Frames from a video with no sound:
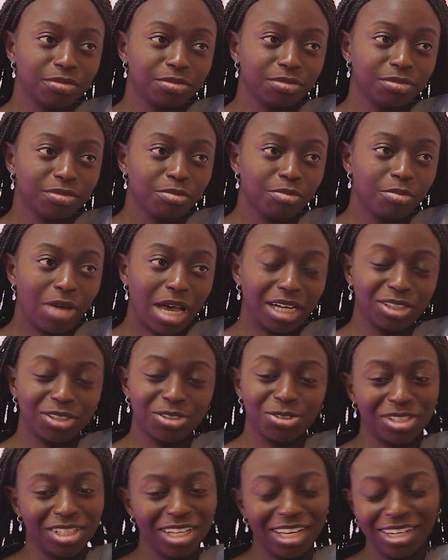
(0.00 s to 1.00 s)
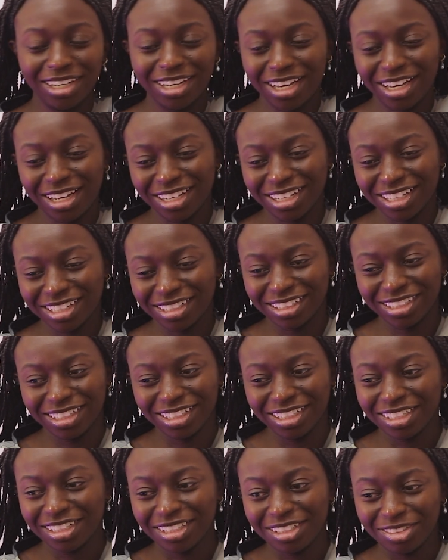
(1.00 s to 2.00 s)
Them back to sender
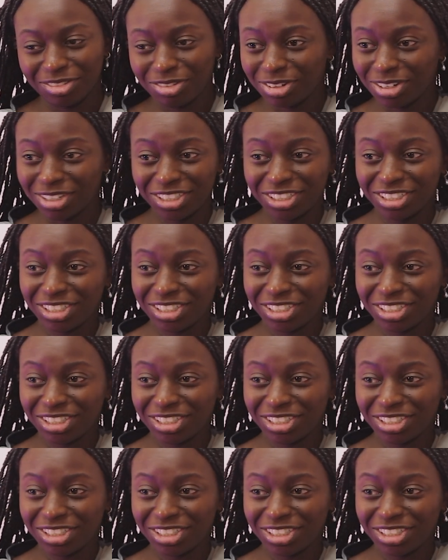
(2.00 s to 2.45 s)
for